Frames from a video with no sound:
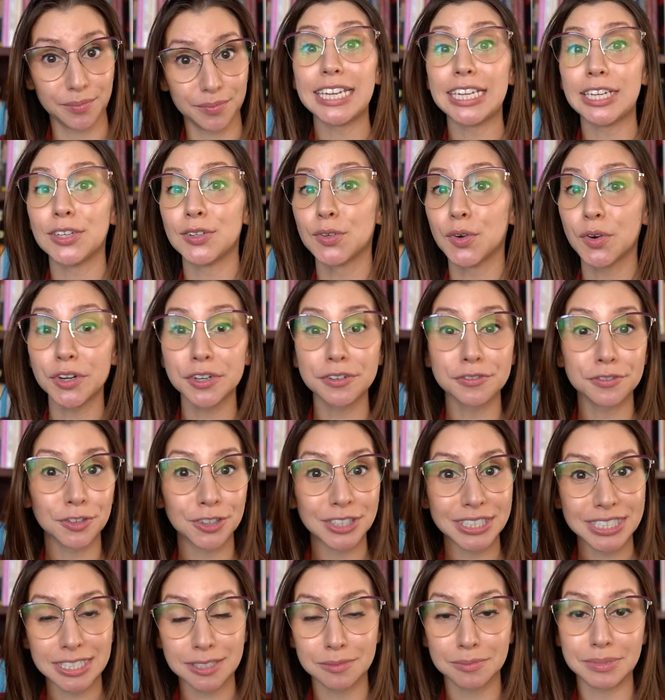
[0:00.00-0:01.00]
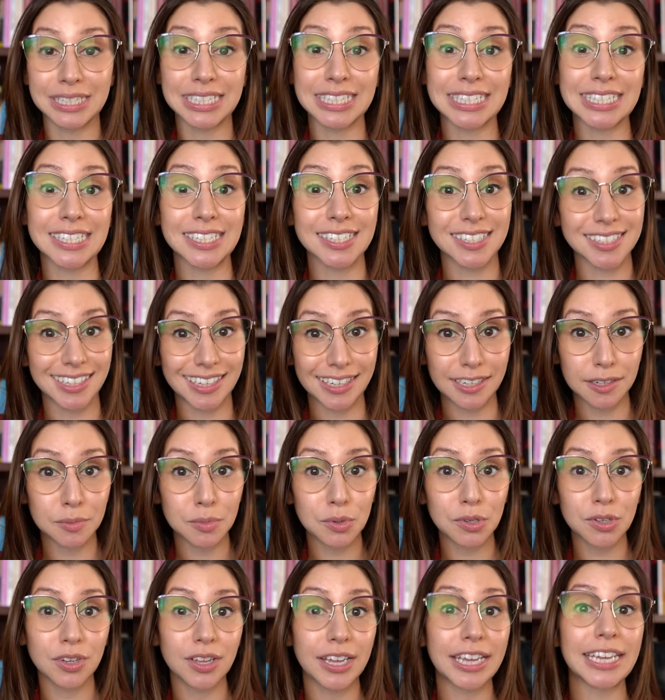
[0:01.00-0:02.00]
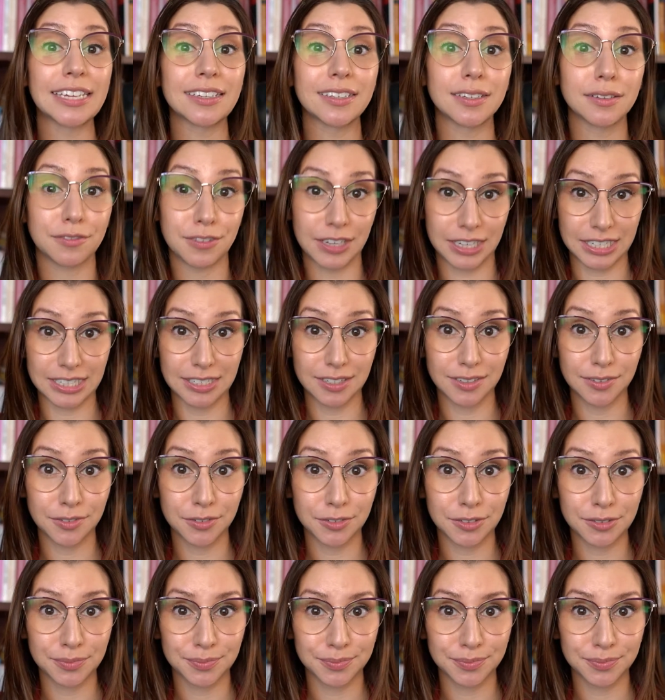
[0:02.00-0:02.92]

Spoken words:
in order for it to be sustainable and effective.